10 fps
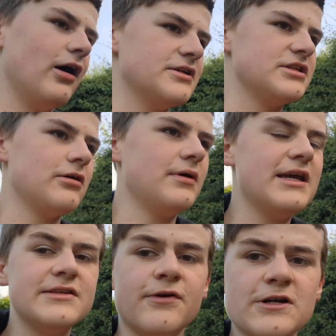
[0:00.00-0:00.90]
So it
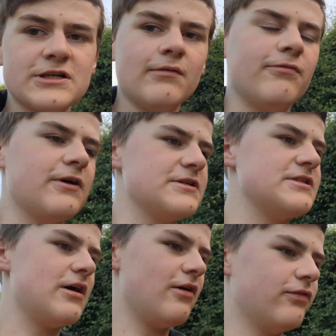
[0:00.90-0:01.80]
is first come first
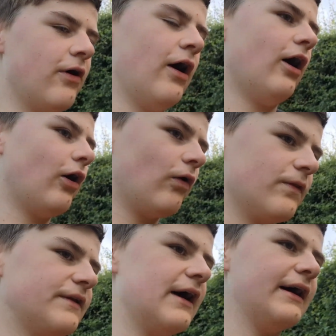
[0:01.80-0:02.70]
serve on
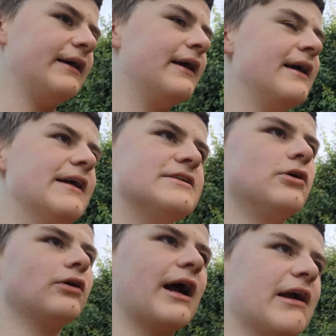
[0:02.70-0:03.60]
the day. It's
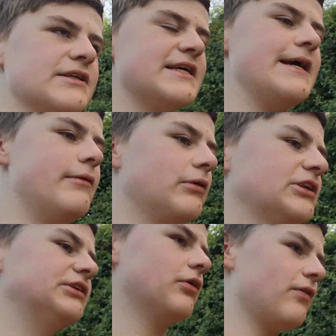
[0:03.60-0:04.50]
not guaranteed
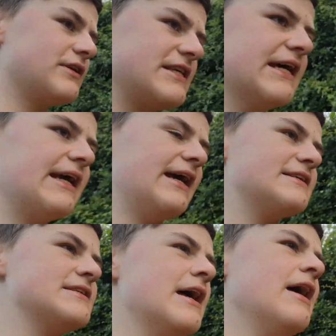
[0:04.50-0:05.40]
once you've got the
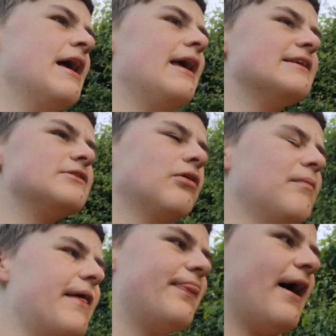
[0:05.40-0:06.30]
tickets. It's not
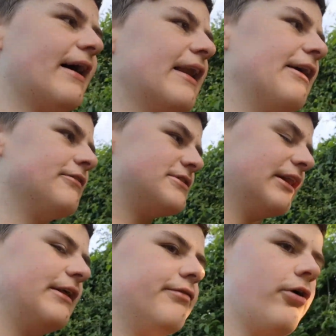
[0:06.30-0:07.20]
made that clear
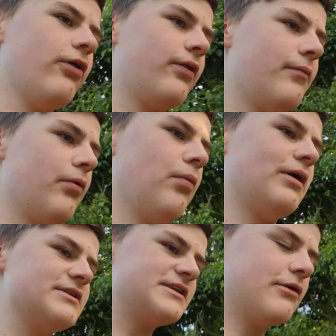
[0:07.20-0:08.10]
until you've got them, but
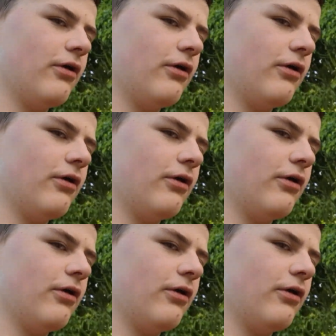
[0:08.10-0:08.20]
once you've